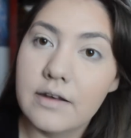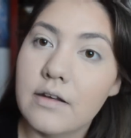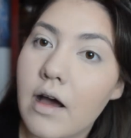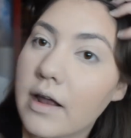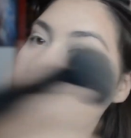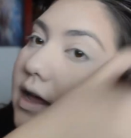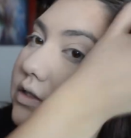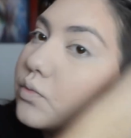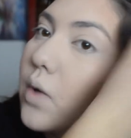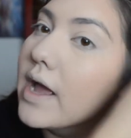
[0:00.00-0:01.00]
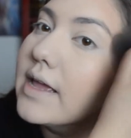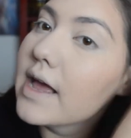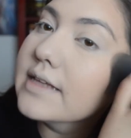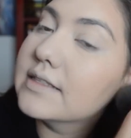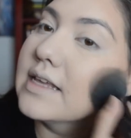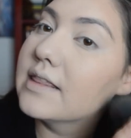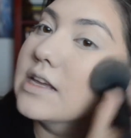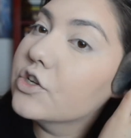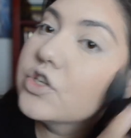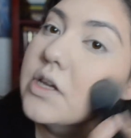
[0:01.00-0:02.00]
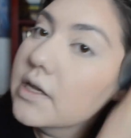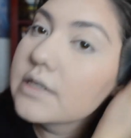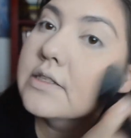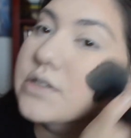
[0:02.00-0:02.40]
and not as white as they think she is,